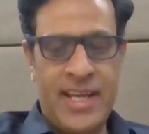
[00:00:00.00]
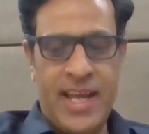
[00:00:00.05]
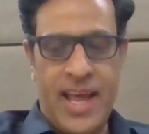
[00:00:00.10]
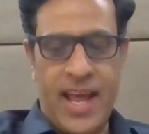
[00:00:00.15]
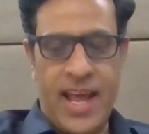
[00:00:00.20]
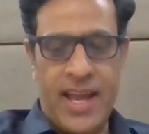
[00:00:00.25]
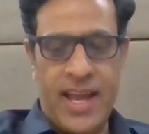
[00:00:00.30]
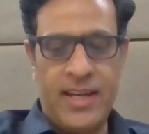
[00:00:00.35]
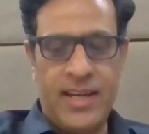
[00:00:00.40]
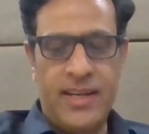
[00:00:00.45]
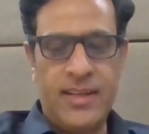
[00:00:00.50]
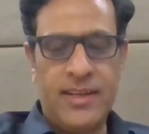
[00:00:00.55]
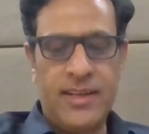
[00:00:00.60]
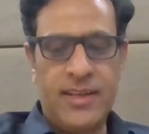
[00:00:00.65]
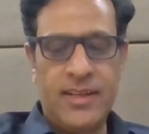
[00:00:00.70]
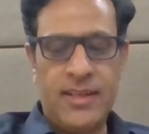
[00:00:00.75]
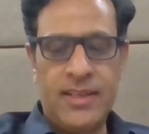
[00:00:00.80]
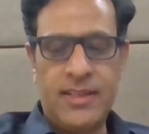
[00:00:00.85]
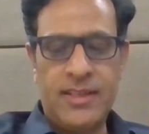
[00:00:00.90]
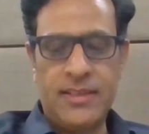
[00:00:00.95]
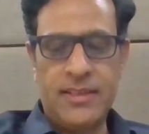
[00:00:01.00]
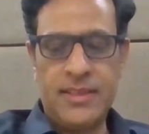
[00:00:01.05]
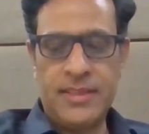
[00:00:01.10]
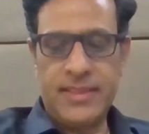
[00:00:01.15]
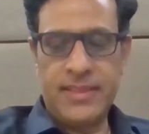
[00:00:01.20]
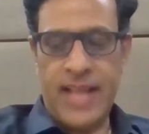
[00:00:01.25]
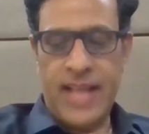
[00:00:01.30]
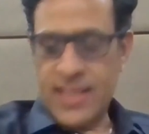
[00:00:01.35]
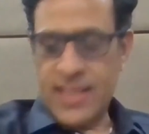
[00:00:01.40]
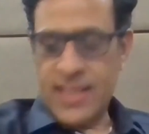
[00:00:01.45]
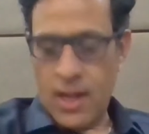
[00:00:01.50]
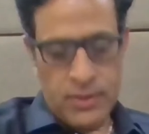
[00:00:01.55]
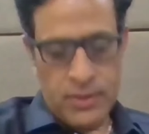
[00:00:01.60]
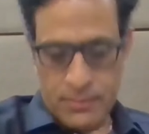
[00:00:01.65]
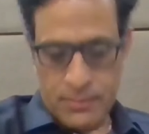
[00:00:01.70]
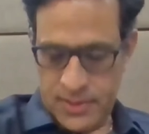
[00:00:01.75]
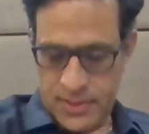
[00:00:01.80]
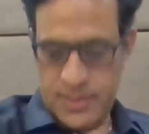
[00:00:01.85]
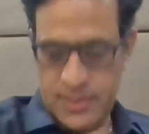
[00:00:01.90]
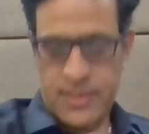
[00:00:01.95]
And that's how the
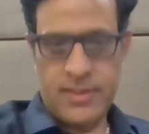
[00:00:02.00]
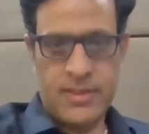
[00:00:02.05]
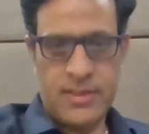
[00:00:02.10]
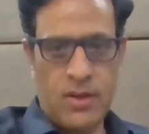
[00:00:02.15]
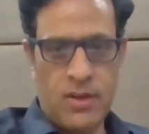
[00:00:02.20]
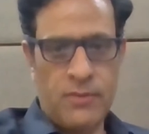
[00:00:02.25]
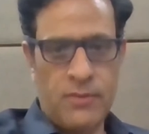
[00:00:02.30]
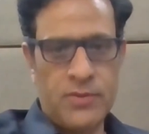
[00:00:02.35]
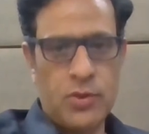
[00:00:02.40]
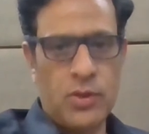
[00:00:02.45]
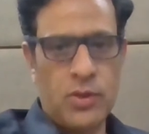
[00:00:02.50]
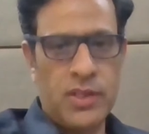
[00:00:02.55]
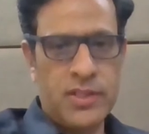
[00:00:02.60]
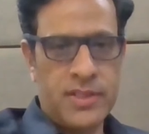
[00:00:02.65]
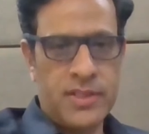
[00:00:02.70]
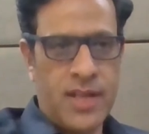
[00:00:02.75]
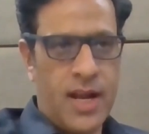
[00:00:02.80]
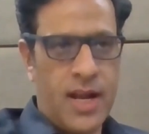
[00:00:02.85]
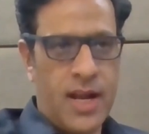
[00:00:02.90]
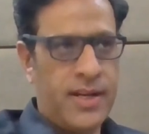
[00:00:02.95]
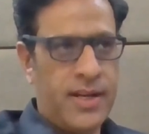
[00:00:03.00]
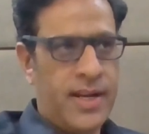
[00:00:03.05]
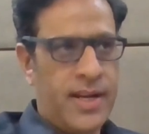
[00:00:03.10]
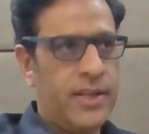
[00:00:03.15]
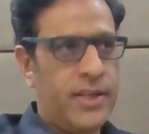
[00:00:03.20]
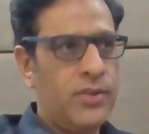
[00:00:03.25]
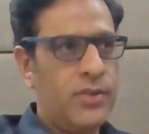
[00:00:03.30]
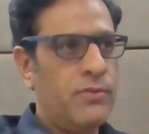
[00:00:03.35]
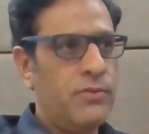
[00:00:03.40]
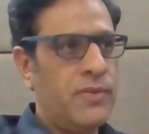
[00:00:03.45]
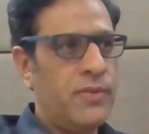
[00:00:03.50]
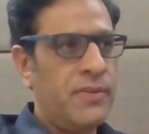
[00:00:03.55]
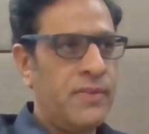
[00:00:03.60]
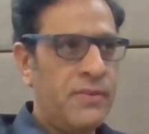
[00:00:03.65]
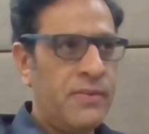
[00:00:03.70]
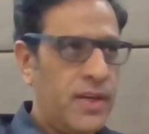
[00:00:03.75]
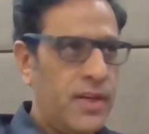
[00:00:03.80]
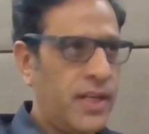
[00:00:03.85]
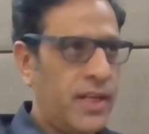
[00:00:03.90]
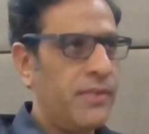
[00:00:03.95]
business of solar started. And, we were
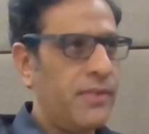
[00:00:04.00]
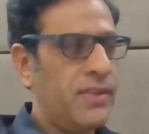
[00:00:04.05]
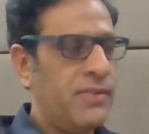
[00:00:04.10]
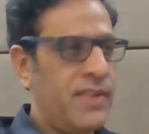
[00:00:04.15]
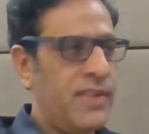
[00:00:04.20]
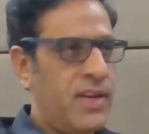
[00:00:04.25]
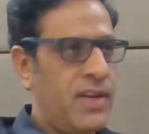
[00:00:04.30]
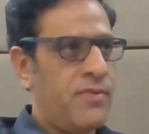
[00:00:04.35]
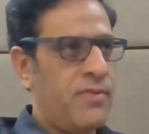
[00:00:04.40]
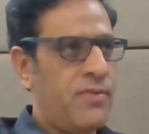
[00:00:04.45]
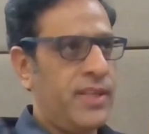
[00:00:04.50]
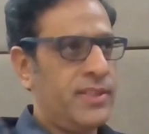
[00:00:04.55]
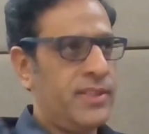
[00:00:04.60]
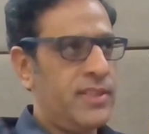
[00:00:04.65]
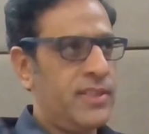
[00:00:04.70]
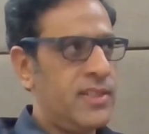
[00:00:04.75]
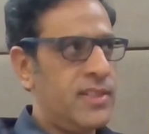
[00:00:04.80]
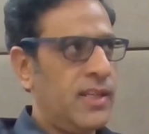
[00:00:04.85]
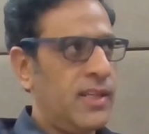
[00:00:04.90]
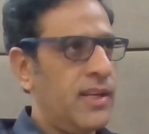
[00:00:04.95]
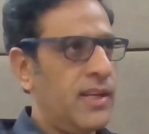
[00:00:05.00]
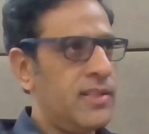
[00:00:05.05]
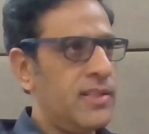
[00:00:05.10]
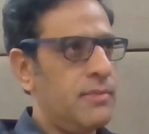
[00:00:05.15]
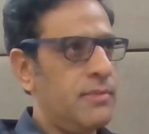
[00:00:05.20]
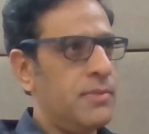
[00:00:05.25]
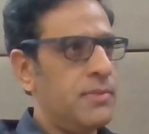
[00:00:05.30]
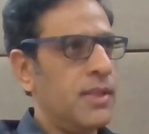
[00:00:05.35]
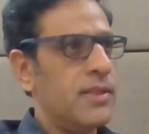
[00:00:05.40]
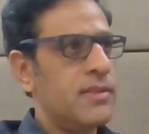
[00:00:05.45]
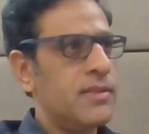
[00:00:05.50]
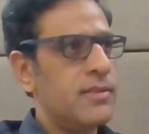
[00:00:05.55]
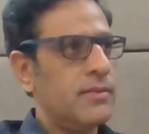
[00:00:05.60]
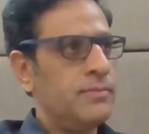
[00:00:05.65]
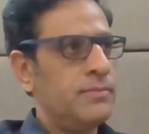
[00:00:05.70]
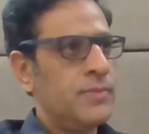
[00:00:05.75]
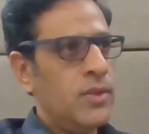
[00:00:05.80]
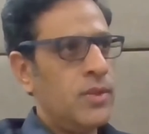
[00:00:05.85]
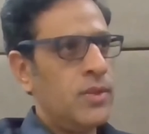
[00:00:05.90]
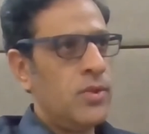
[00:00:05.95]
working with one of our existing customers
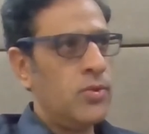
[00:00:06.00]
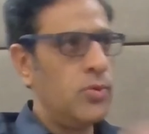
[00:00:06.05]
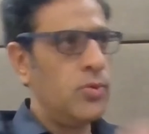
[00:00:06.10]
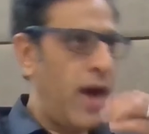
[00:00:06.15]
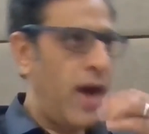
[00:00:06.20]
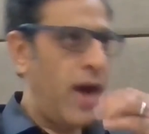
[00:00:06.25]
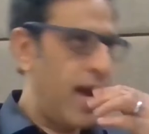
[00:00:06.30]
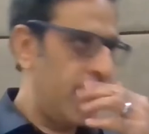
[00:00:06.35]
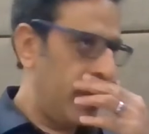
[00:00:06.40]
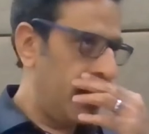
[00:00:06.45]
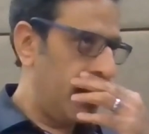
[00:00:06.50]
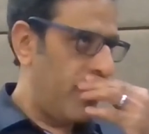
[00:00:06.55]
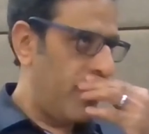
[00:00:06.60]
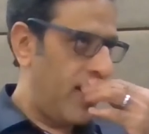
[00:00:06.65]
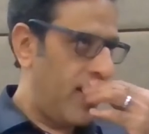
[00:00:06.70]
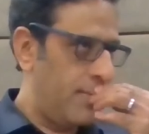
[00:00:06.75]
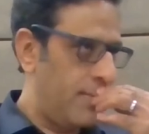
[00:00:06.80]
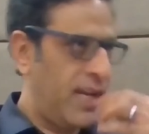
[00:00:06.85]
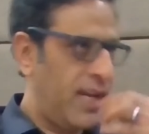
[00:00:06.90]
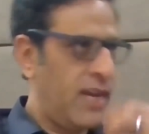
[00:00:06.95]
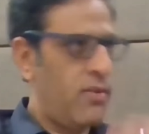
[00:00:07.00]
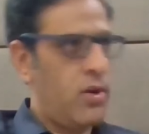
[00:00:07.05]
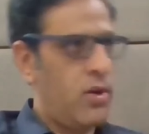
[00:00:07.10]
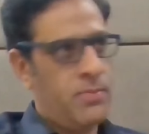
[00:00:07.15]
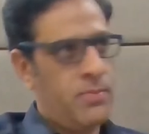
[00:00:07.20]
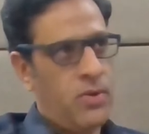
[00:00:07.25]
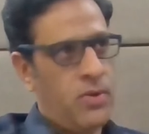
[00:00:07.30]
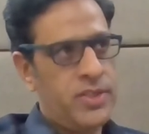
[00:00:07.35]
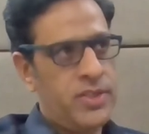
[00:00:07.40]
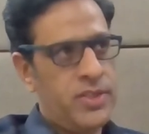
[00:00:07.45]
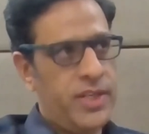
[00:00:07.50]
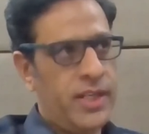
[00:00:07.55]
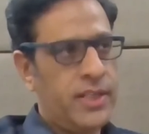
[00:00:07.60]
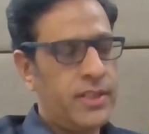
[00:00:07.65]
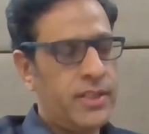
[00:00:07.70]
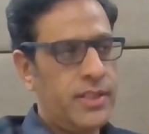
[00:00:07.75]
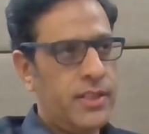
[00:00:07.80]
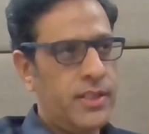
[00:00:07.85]
who had a 1 megawatt project.